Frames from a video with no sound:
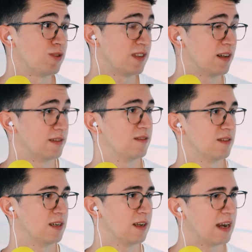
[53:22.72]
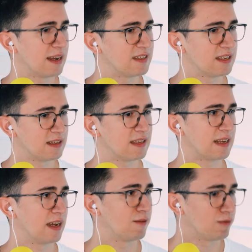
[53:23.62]
new results, right? And I see it in
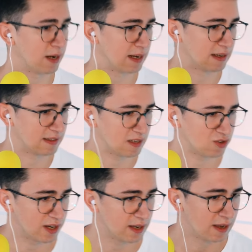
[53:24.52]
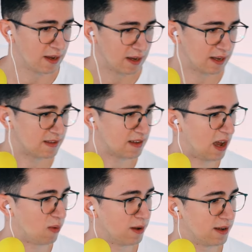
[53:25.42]
that kind of way, that essentially
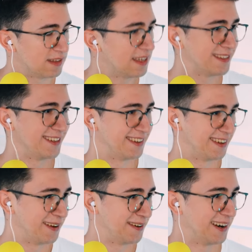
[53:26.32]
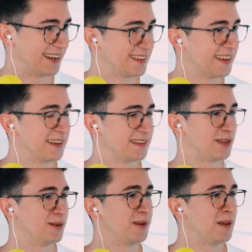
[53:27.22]
it's our assistant, right?
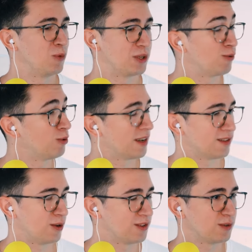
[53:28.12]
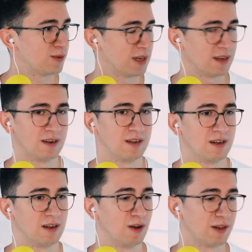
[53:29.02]
So what Judah is also doing
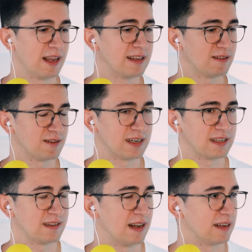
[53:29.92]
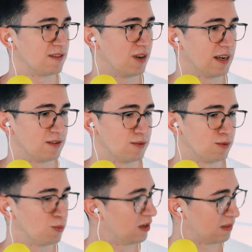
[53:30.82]
a lot later, right? Like trying
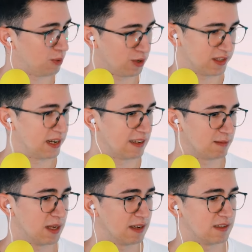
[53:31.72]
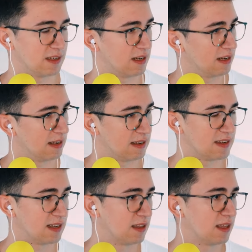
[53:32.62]
to do this personalized medicine and
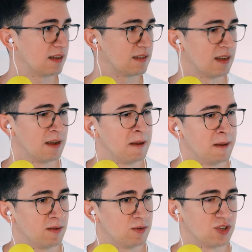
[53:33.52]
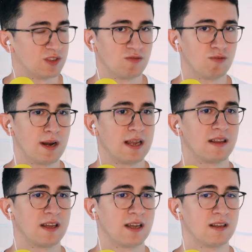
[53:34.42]
these kind of things, which is
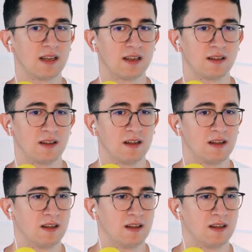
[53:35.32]
really the